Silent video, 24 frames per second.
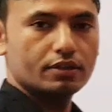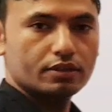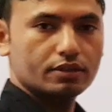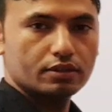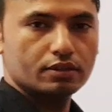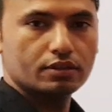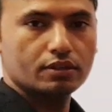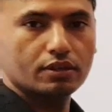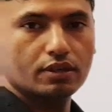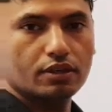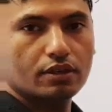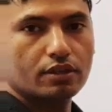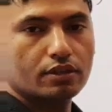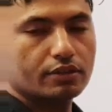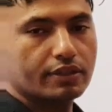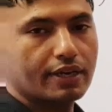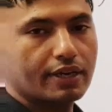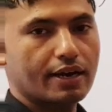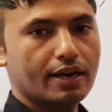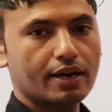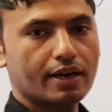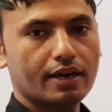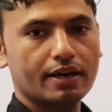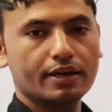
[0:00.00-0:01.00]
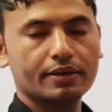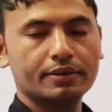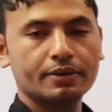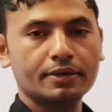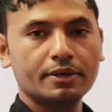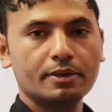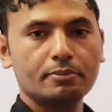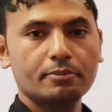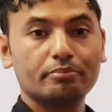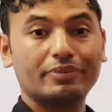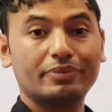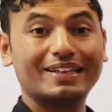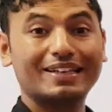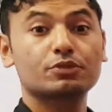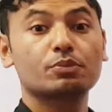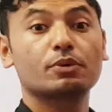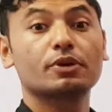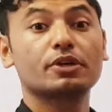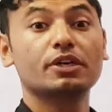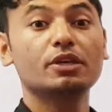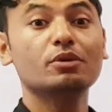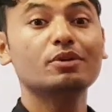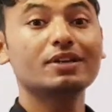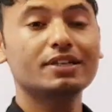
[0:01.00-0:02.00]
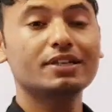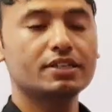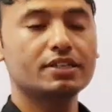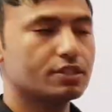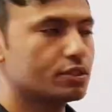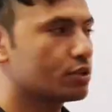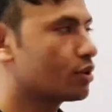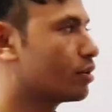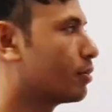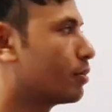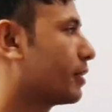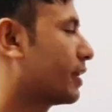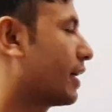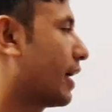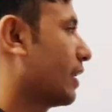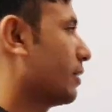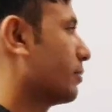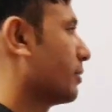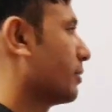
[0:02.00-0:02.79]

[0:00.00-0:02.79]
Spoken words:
the place for newly discovered elements,